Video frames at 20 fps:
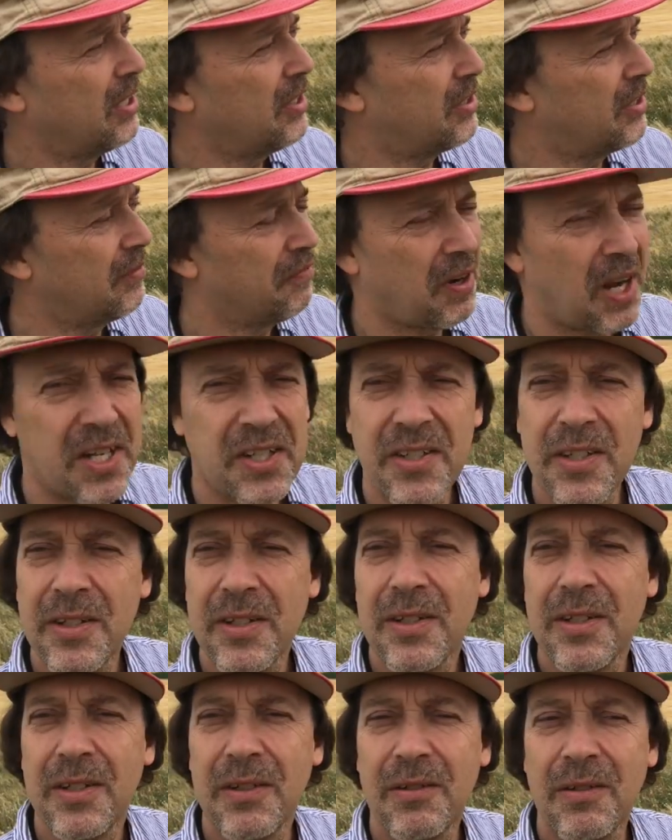these
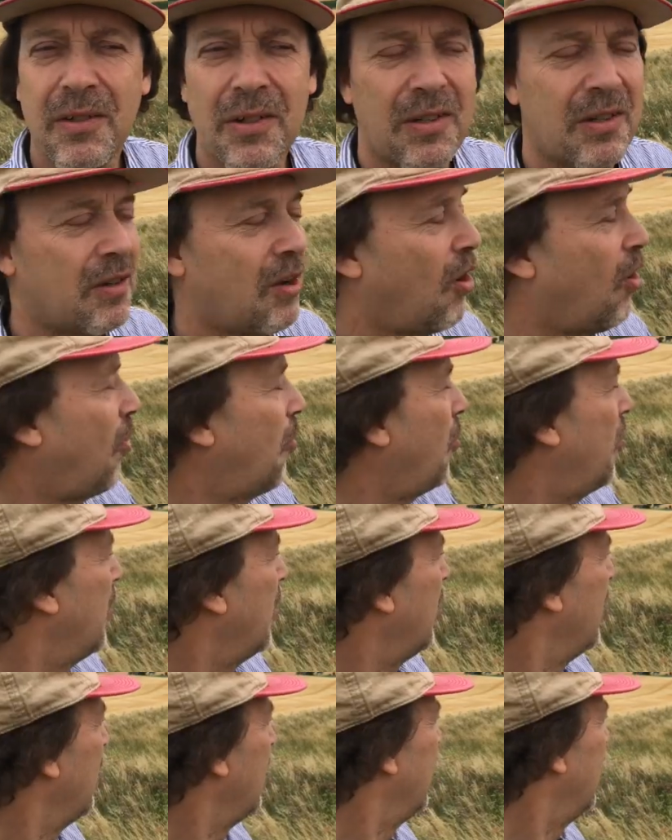devices to go
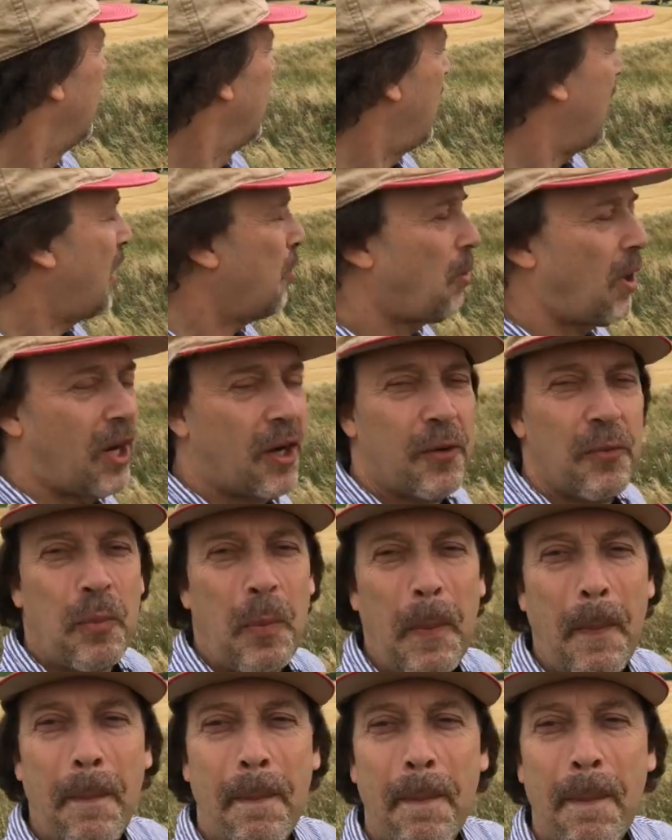haywire?
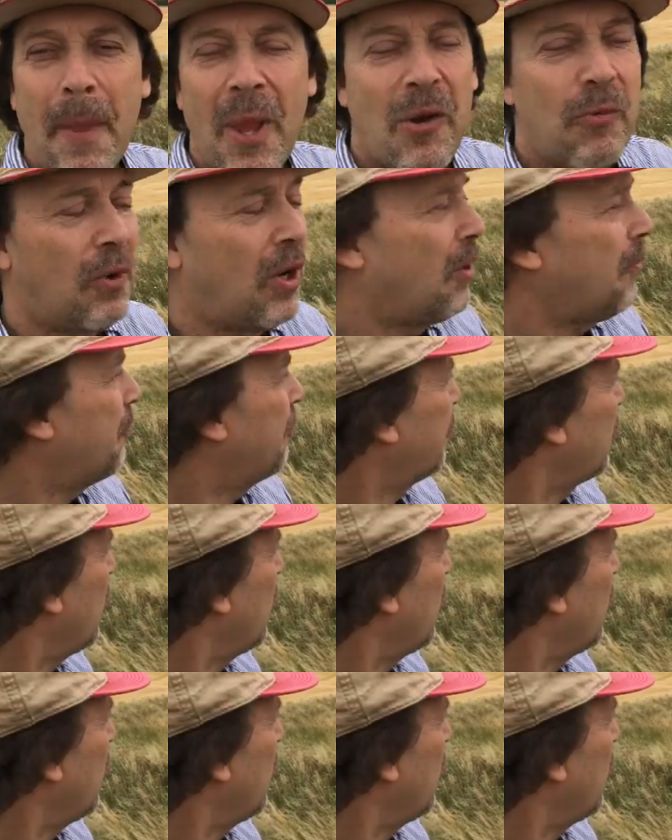Well,